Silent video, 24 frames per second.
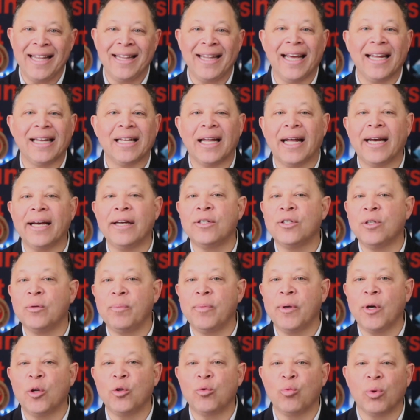and they like to
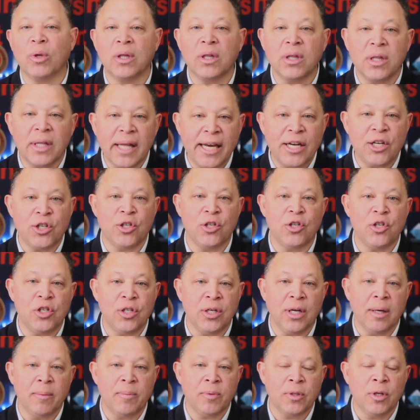build
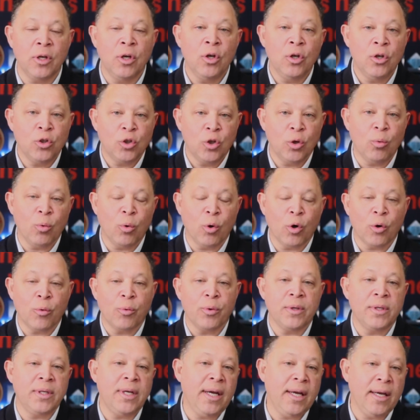relationships to
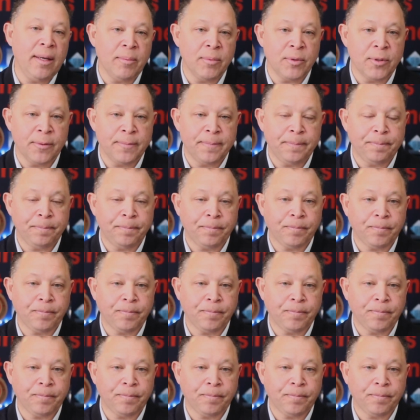work with teams.